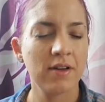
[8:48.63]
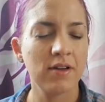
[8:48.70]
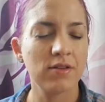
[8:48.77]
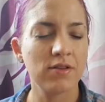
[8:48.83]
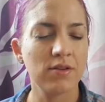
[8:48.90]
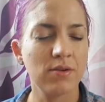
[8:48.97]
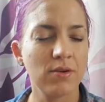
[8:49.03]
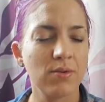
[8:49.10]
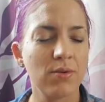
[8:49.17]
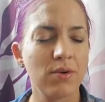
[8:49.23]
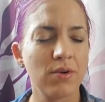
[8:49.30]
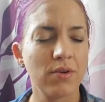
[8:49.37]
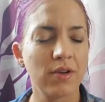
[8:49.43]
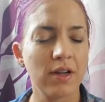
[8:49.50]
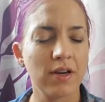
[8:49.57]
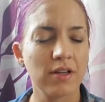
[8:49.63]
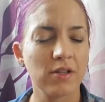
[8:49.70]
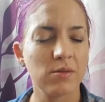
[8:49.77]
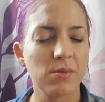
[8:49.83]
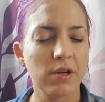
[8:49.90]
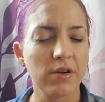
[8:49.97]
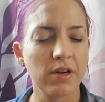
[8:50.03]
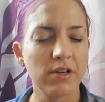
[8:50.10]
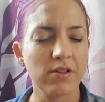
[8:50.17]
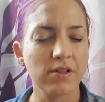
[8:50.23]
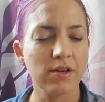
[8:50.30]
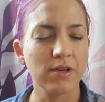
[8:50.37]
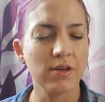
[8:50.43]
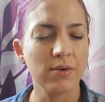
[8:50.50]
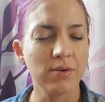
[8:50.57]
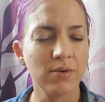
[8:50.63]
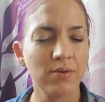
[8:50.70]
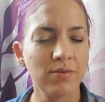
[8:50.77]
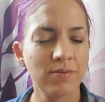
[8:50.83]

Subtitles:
And so the world can experience you.